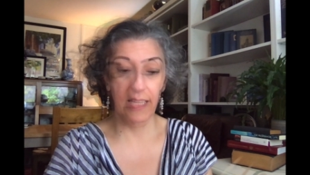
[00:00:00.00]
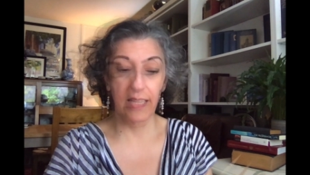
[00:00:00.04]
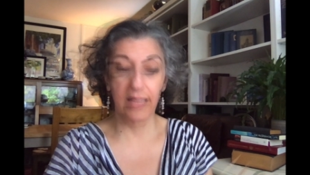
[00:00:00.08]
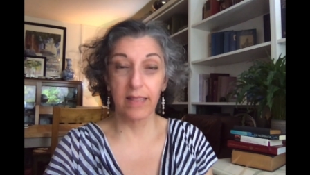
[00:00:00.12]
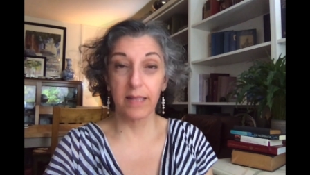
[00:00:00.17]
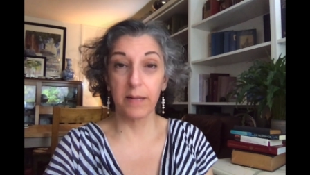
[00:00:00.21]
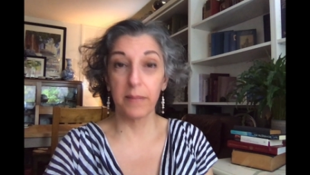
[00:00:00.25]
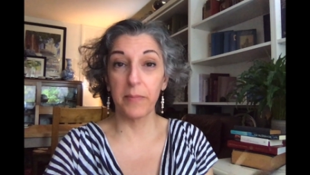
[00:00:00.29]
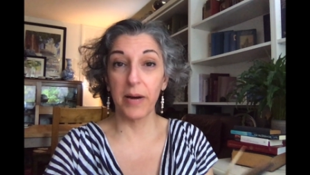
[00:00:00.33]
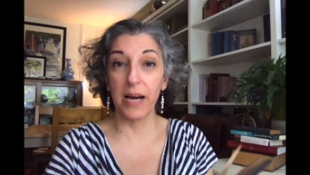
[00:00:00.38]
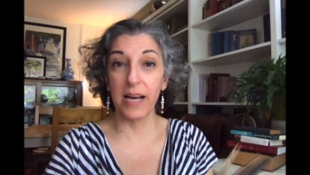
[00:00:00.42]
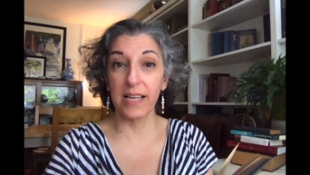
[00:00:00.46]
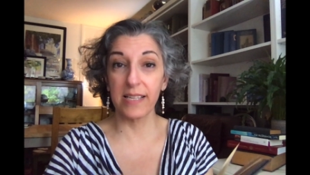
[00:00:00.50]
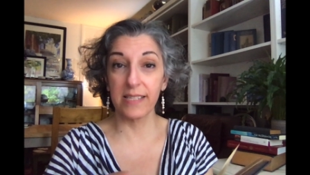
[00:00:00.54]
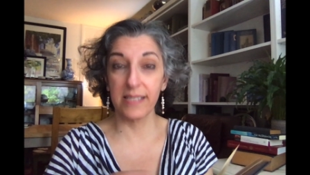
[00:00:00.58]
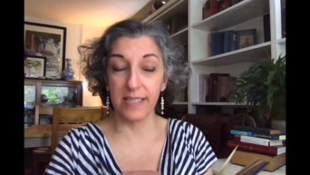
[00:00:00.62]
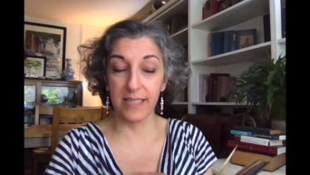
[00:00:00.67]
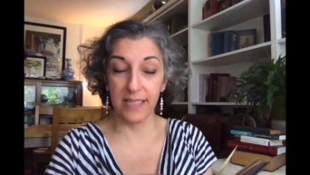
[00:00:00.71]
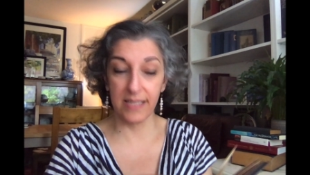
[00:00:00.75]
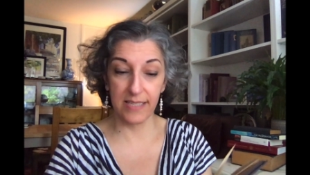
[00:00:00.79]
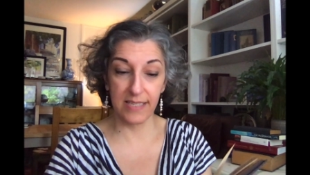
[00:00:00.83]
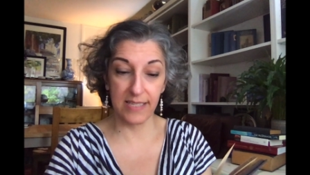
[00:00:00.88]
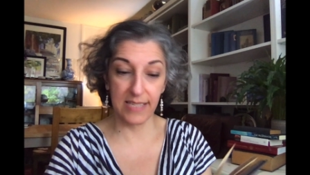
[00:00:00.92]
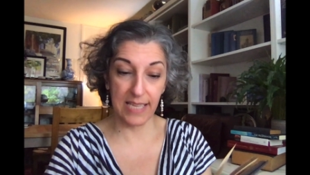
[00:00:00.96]
The
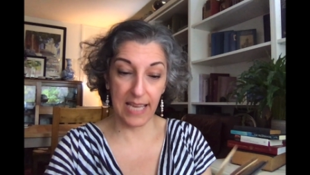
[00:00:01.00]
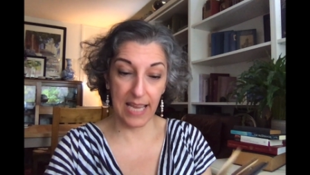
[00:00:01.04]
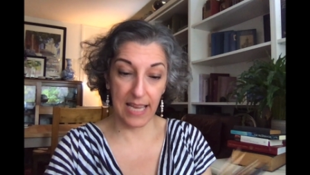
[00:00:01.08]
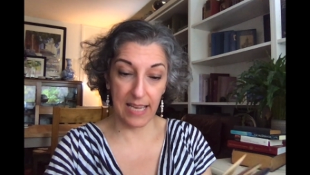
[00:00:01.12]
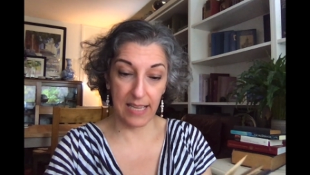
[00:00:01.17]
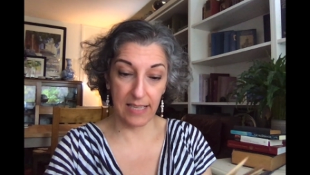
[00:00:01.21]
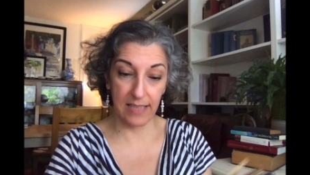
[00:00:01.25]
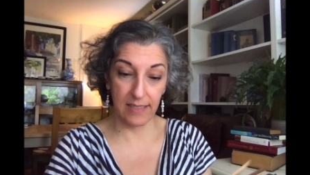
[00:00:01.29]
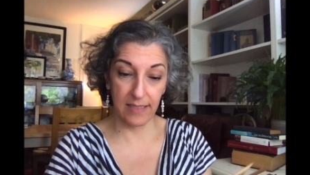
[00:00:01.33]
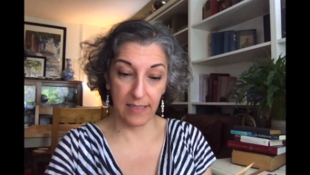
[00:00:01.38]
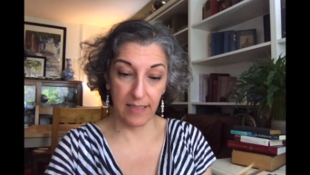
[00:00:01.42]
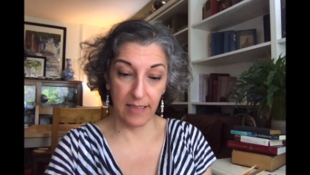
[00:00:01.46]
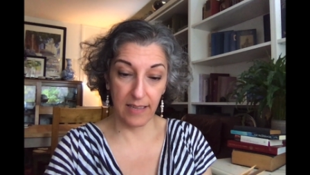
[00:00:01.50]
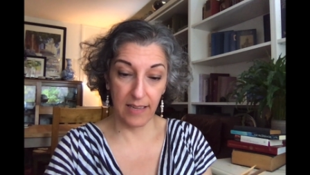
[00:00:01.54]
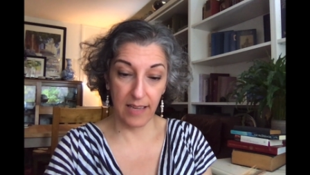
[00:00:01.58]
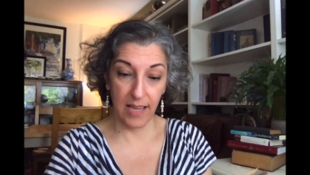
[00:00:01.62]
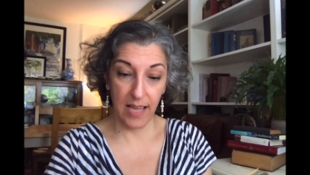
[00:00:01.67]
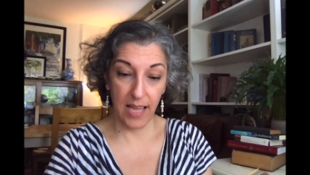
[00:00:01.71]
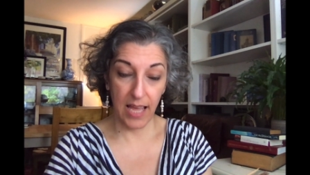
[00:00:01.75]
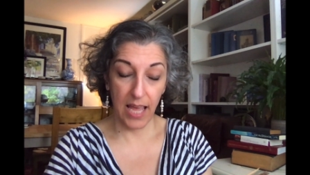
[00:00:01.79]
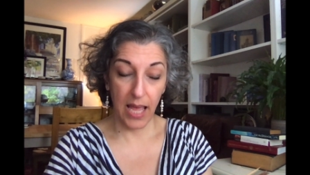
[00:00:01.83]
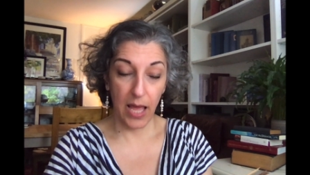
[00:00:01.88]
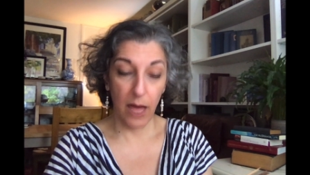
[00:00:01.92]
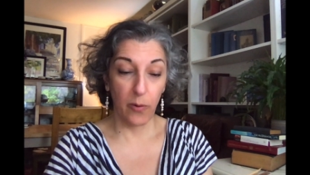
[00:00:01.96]
master said,
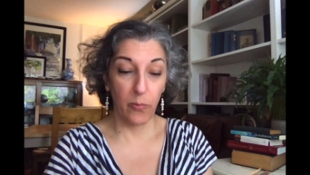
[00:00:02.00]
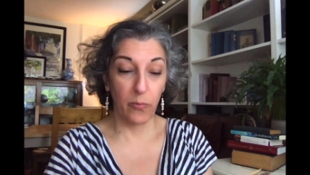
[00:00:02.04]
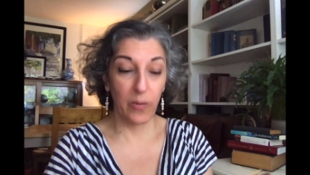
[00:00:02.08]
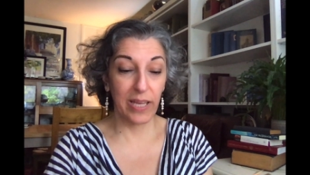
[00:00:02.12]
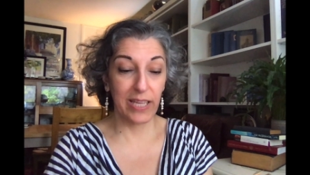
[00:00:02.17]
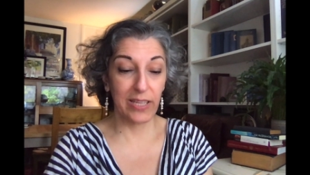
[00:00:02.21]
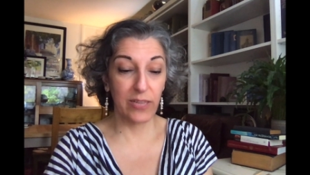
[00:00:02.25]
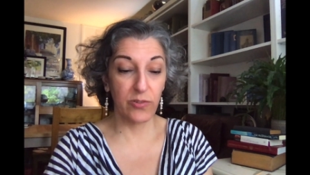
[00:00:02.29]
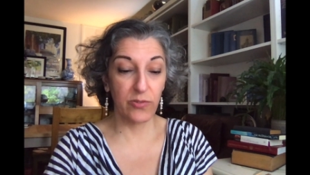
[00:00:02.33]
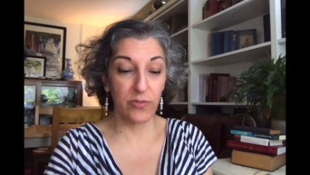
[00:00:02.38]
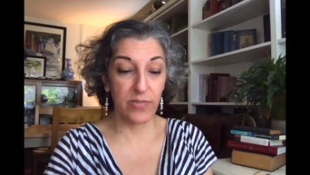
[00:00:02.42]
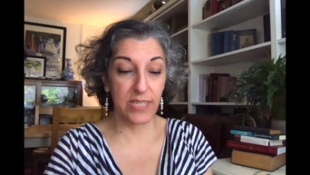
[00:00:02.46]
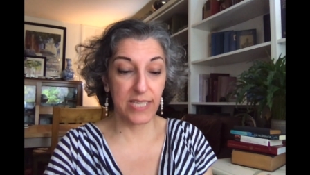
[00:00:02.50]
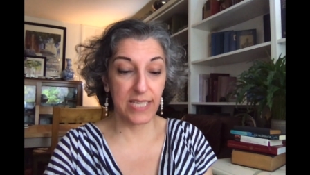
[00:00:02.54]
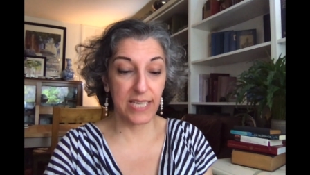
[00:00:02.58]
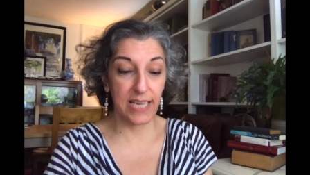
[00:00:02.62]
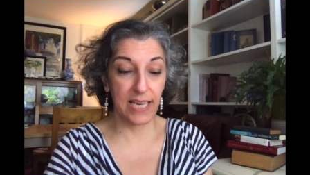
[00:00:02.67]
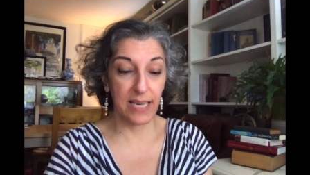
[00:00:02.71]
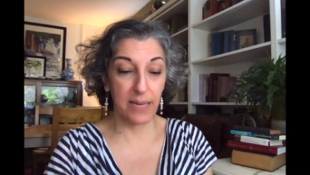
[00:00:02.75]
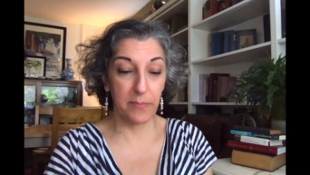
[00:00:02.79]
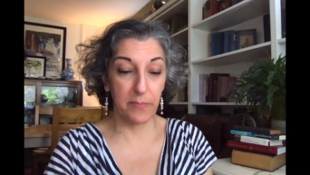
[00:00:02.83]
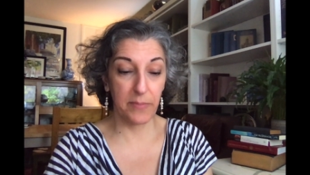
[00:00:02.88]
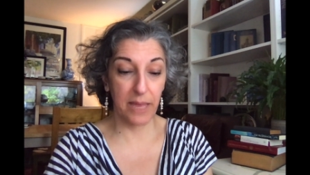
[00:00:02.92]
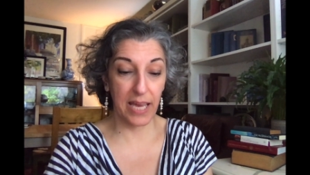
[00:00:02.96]
"When you see
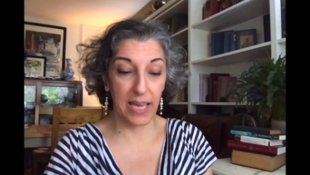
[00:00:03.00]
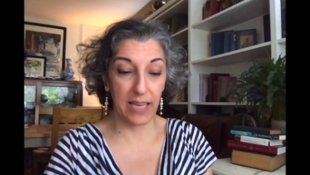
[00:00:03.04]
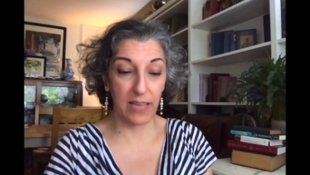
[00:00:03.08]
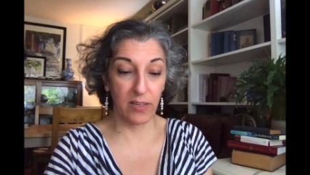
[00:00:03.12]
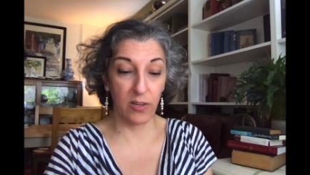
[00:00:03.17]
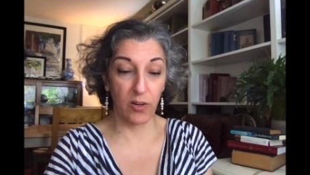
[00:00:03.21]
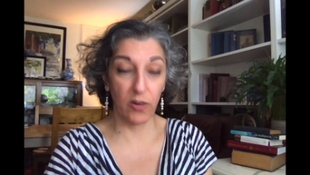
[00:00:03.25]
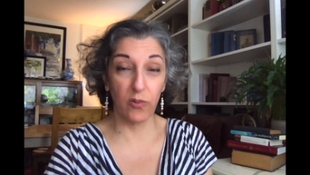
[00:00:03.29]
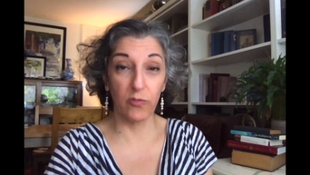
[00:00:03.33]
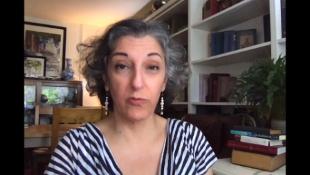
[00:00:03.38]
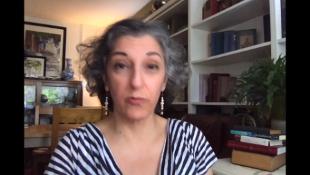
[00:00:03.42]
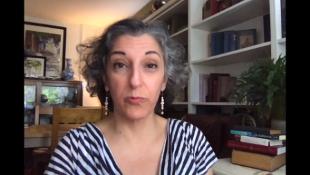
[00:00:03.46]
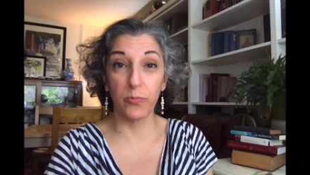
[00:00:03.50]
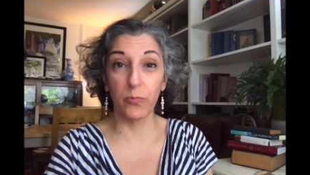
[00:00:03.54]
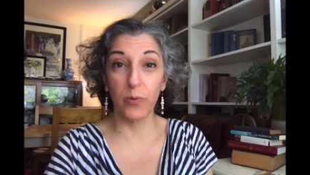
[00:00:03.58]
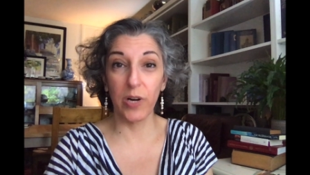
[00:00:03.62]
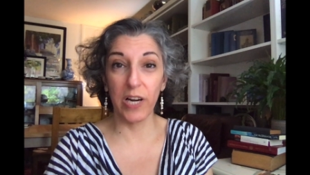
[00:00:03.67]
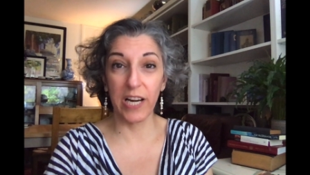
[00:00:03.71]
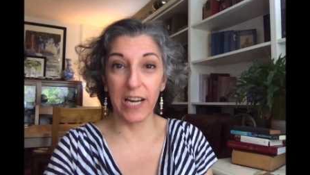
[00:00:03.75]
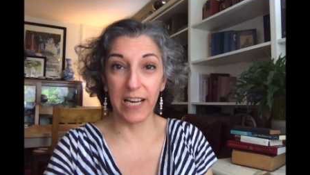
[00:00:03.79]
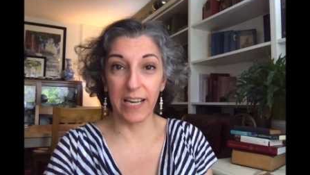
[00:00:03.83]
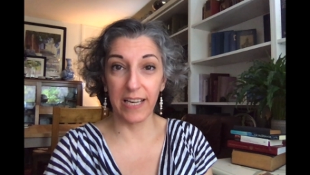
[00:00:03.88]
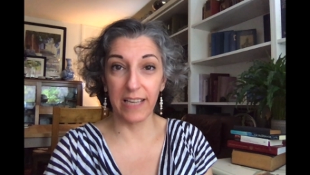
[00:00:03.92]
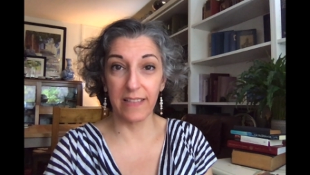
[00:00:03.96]
a man of
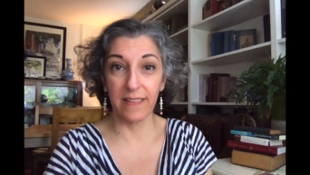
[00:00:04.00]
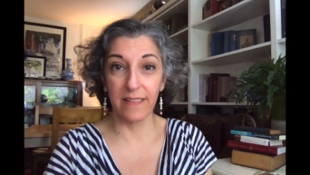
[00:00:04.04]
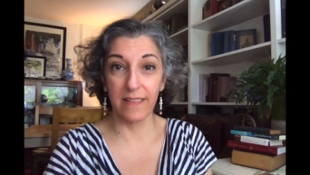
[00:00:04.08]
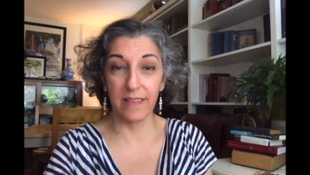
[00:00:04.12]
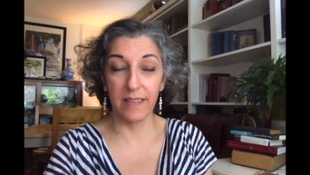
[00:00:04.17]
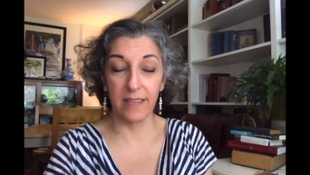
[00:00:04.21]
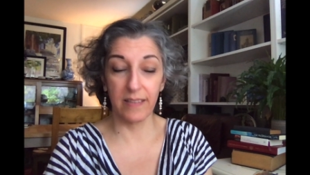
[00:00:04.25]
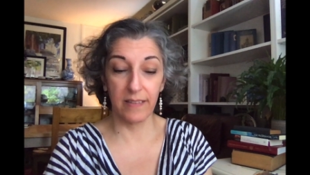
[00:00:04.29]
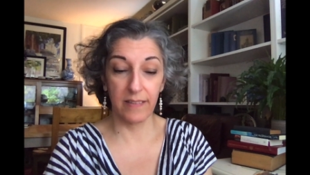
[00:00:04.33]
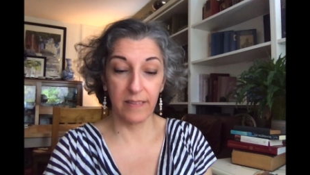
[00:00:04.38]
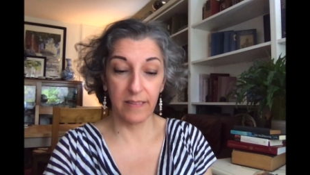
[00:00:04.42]
worth,